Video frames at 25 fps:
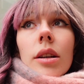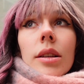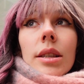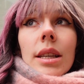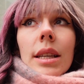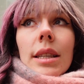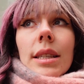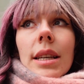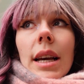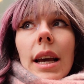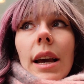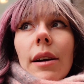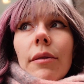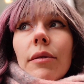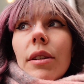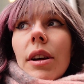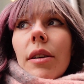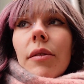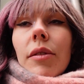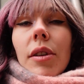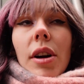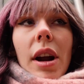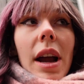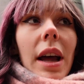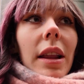Since I have
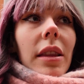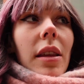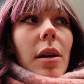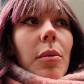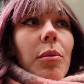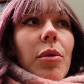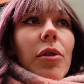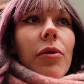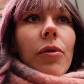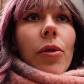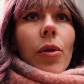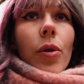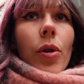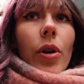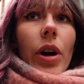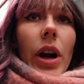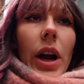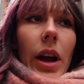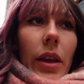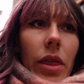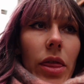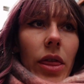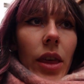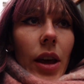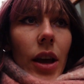never had that before,
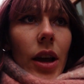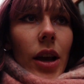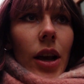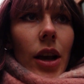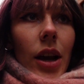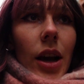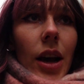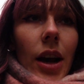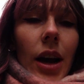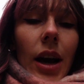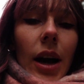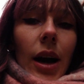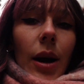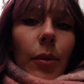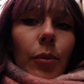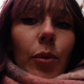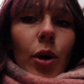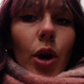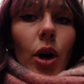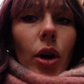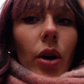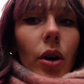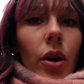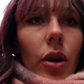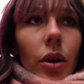I think I'm
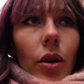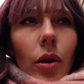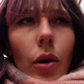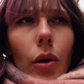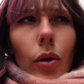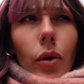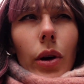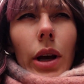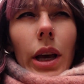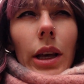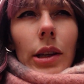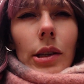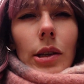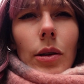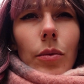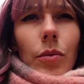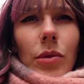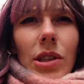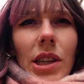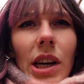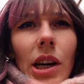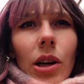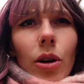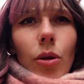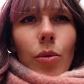gonna go get some
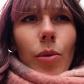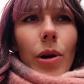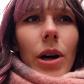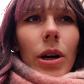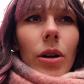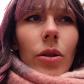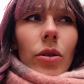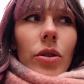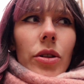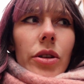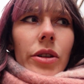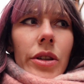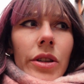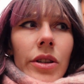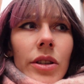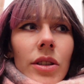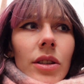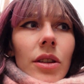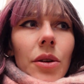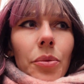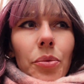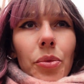Taco Bell because the